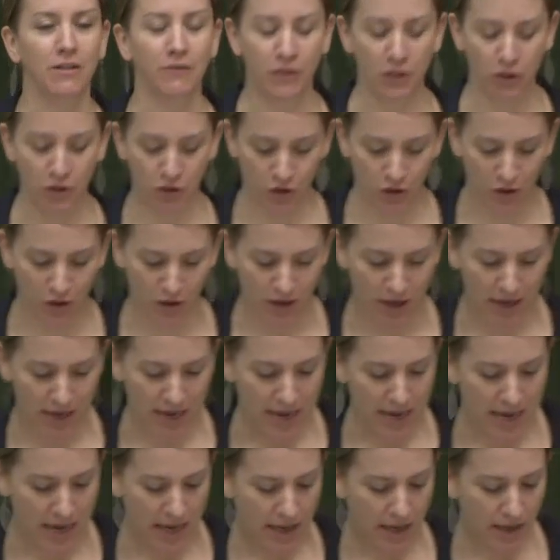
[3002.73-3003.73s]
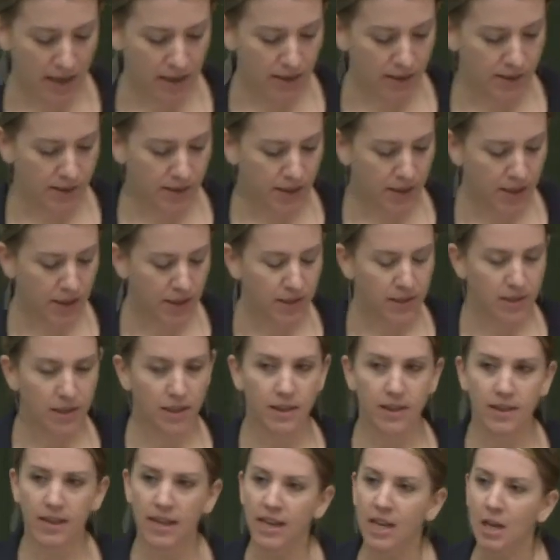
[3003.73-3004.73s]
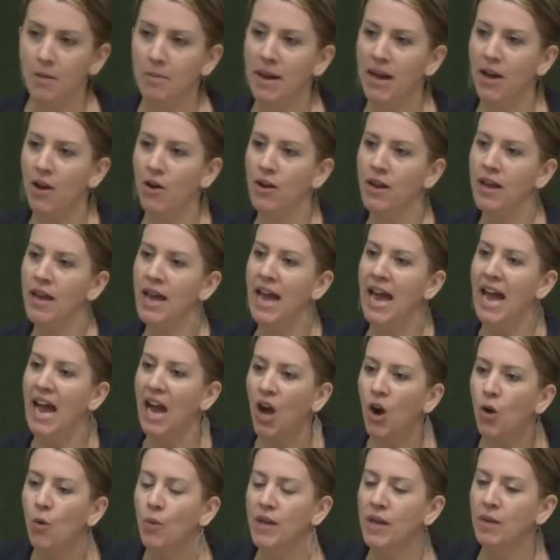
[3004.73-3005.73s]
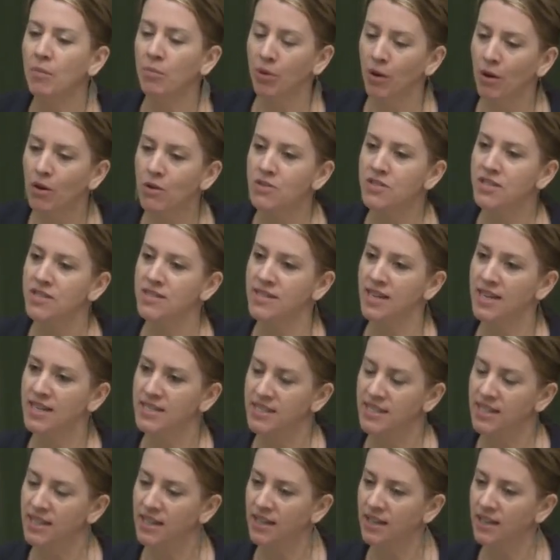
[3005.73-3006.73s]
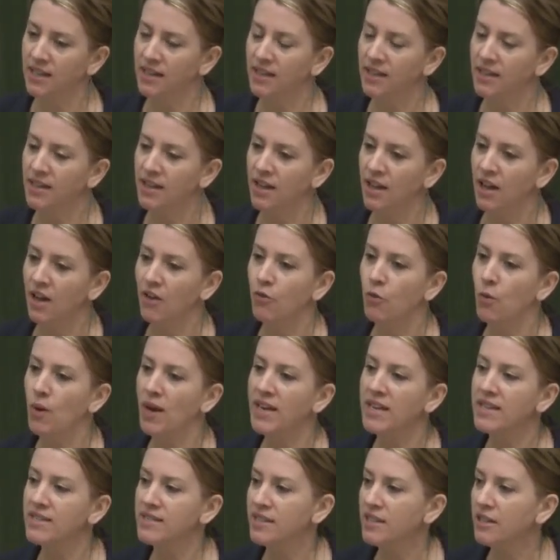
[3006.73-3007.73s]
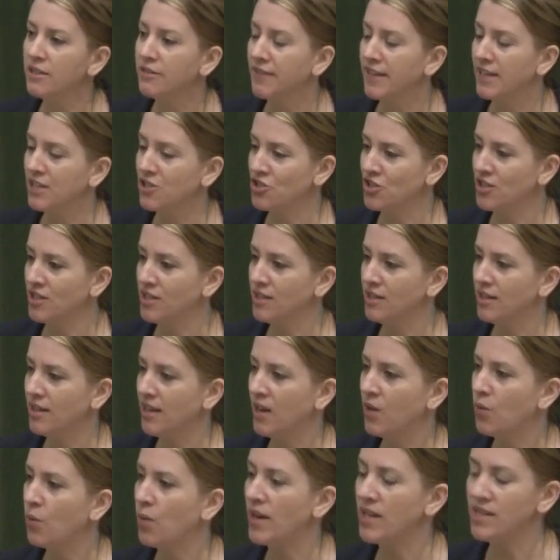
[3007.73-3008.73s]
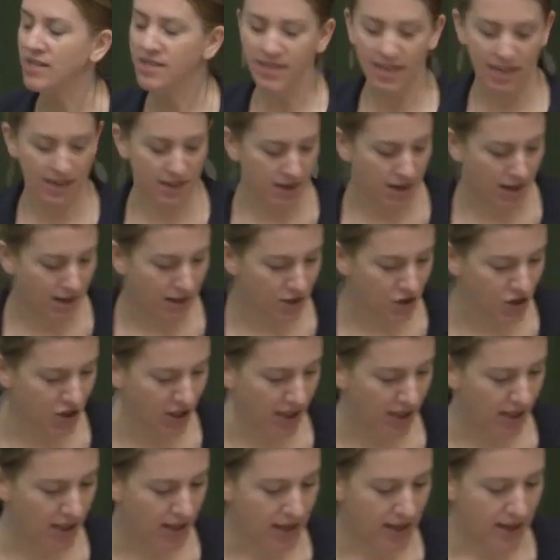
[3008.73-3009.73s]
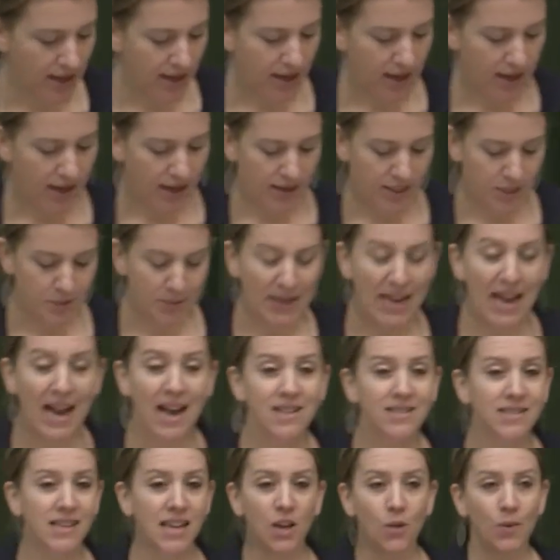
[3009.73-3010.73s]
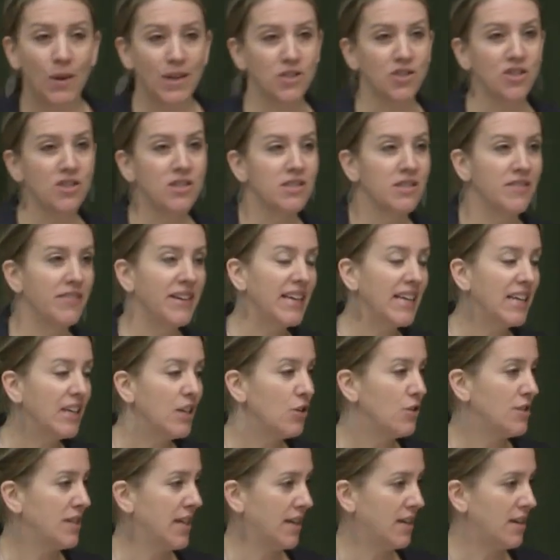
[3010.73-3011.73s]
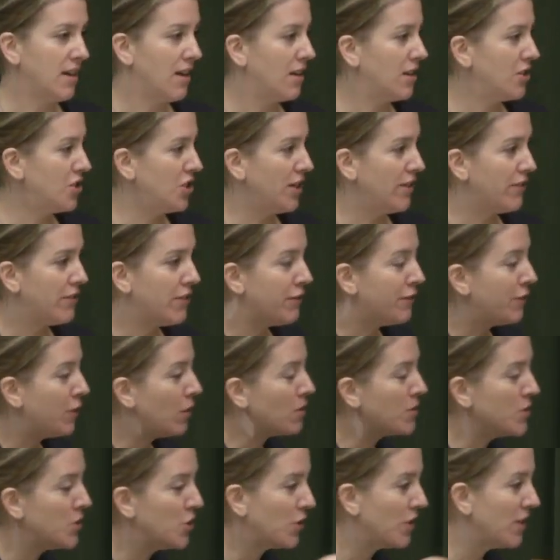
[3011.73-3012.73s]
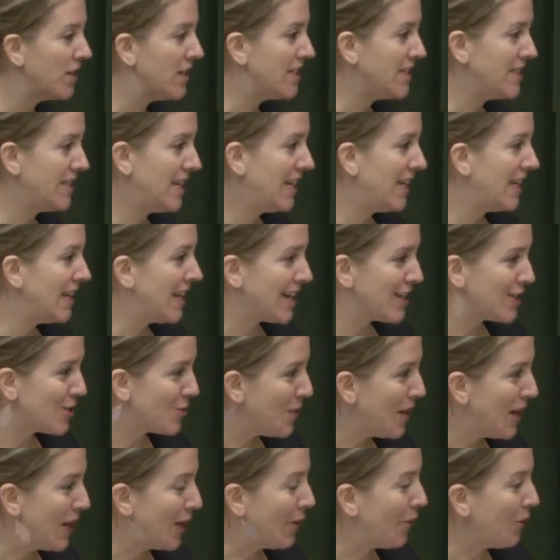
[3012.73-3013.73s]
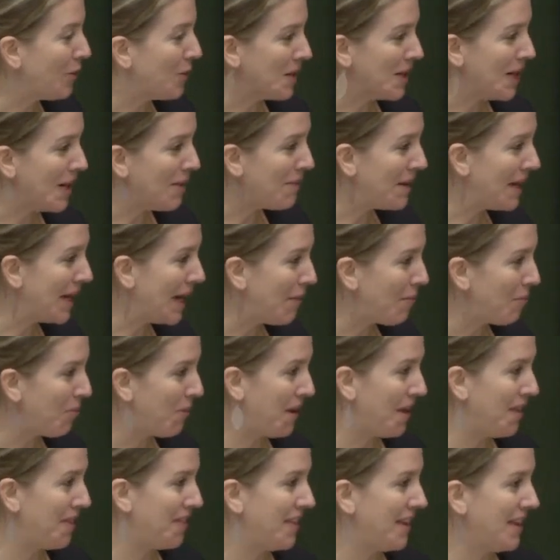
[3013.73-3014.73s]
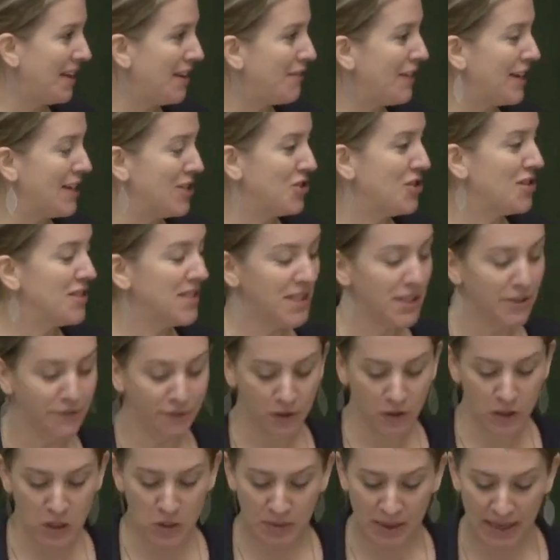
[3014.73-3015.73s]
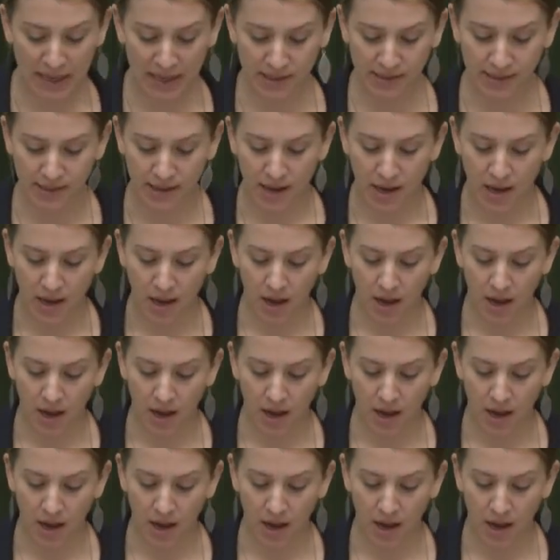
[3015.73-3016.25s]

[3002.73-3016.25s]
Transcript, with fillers: the future is to think about how we approach this idea of what is innovation and what is technology. To be asking questions of any new technology, of the folks you're going to see next week who are coming up with innovations in the food space.